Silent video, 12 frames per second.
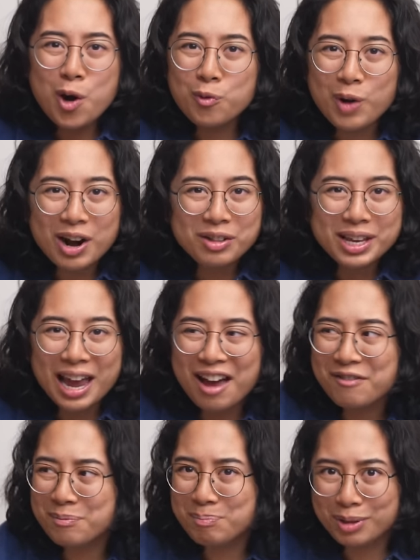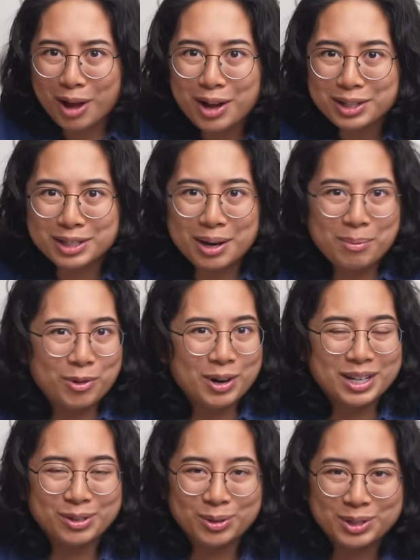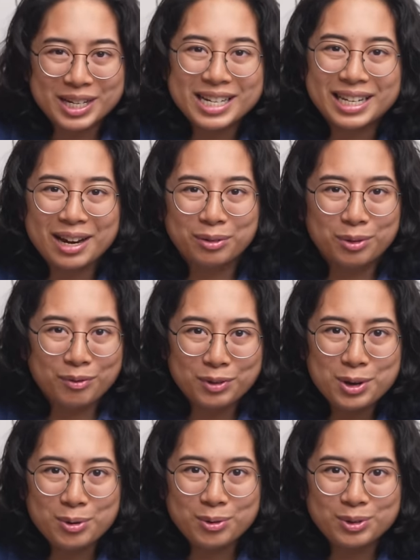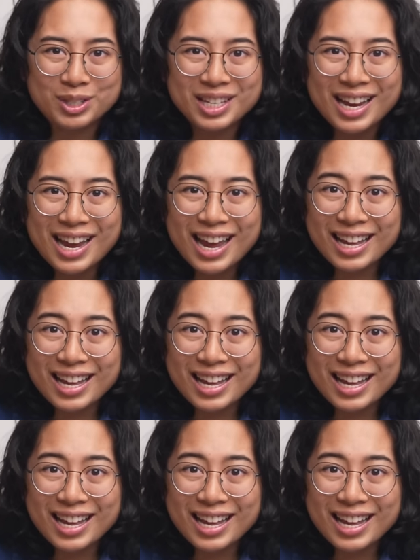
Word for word: rarely have plot summaries or detailed reviews.